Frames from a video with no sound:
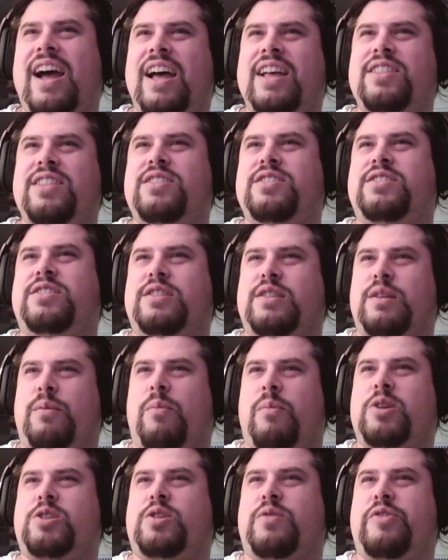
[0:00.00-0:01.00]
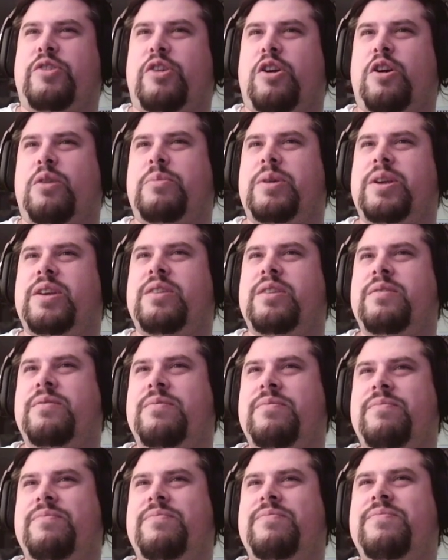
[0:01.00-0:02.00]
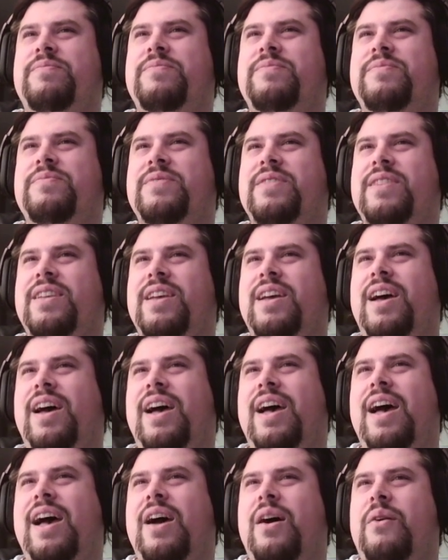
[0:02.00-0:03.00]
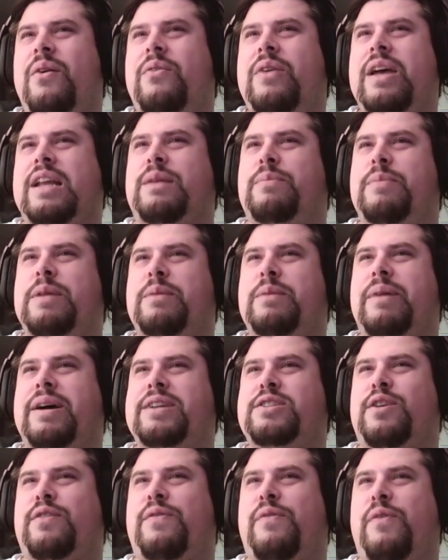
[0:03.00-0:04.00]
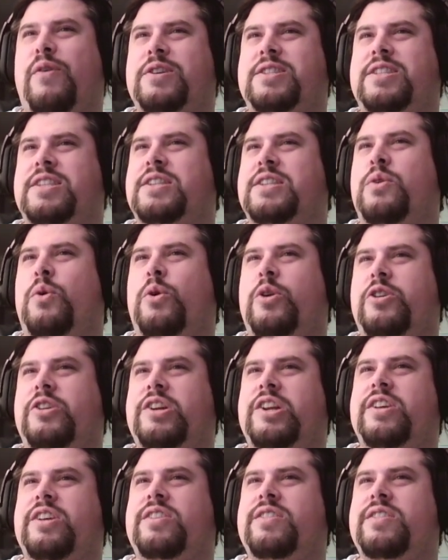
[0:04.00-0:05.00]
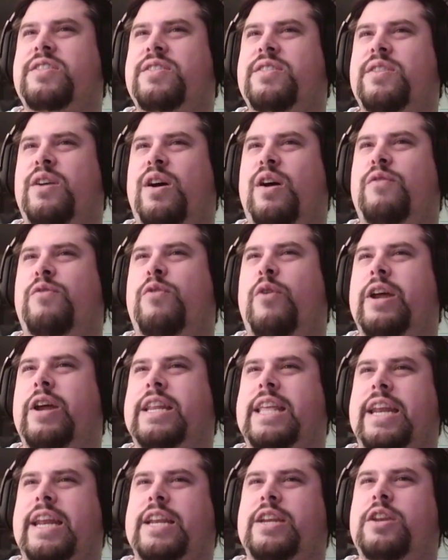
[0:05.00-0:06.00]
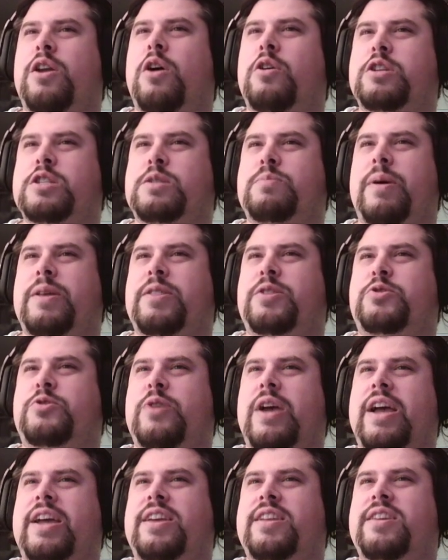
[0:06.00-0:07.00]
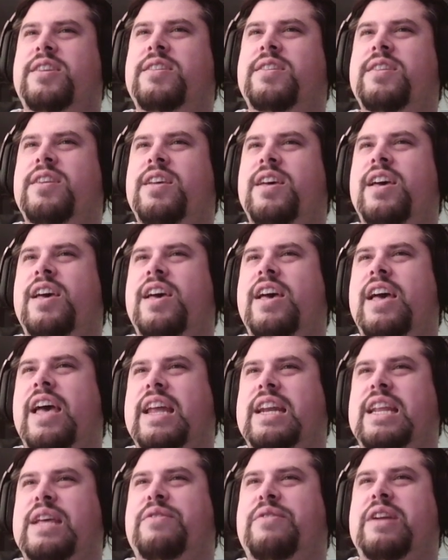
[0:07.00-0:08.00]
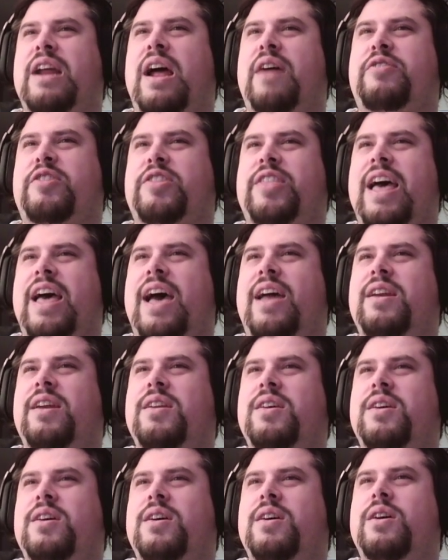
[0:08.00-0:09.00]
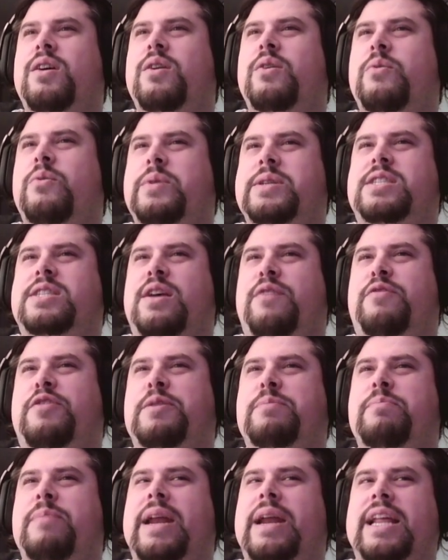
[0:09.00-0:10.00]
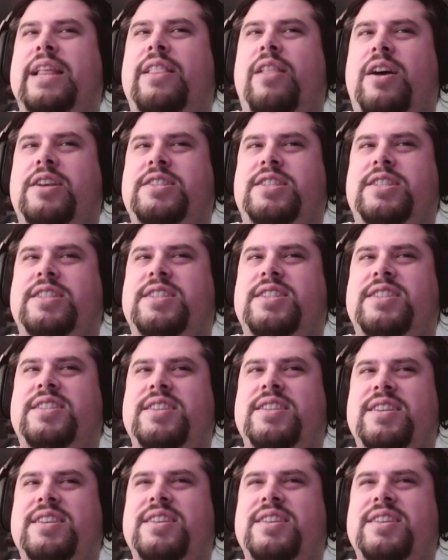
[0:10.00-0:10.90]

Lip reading: This isn't much of an army. We had to minimize our forces in order to avoid getting noticed by the dragon. And even after that, we suffered many losses.